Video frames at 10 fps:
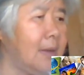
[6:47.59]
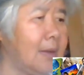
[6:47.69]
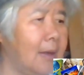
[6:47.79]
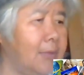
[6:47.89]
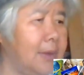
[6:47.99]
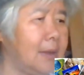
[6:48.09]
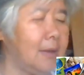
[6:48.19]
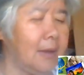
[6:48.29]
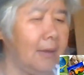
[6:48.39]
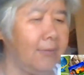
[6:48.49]
that we are
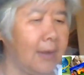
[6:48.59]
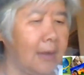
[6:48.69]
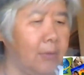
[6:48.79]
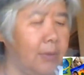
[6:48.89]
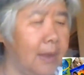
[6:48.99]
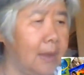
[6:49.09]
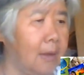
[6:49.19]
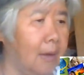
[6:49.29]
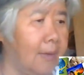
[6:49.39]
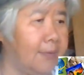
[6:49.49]
not even aware
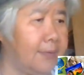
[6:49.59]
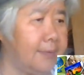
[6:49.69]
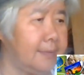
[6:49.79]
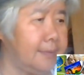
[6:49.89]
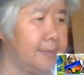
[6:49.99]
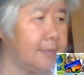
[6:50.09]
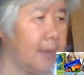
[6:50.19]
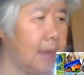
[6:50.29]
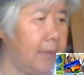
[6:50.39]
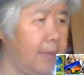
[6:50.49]
of.
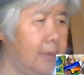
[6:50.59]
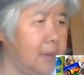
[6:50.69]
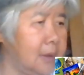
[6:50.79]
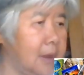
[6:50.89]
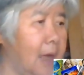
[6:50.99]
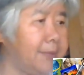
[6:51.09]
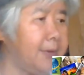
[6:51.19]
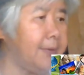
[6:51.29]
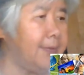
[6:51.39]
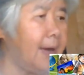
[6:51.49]

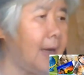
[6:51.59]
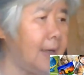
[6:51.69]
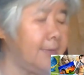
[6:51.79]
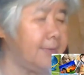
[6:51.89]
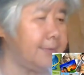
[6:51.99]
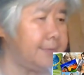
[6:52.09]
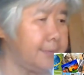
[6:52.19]
Chapter 5,